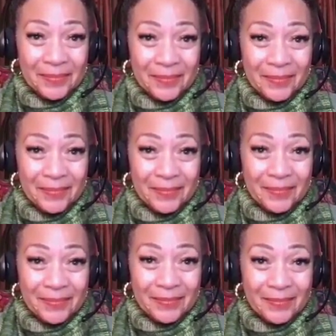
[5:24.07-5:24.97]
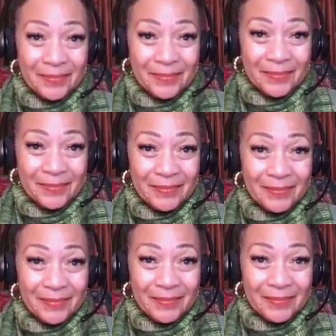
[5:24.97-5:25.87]

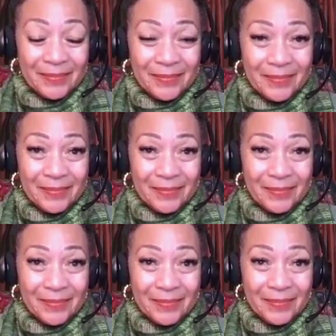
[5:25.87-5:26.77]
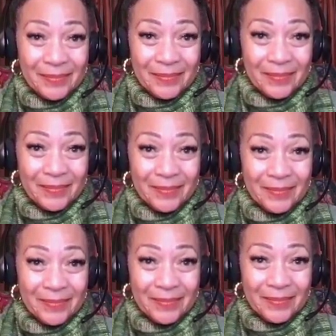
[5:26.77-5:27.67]

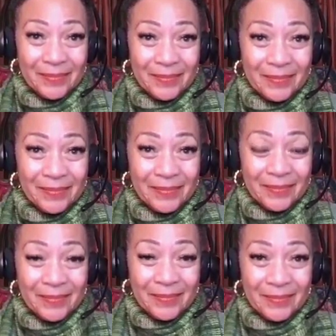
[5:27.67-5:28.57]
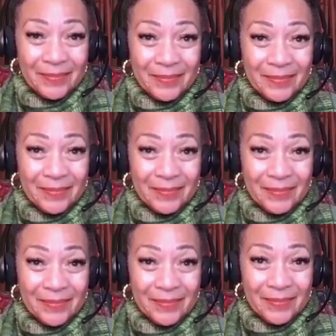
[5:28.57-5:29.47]

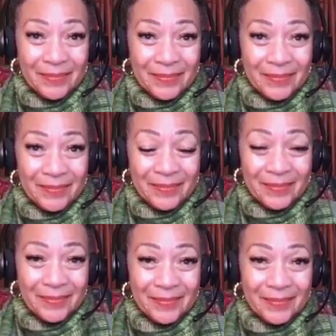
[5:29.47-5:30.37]
The person shown says nothing.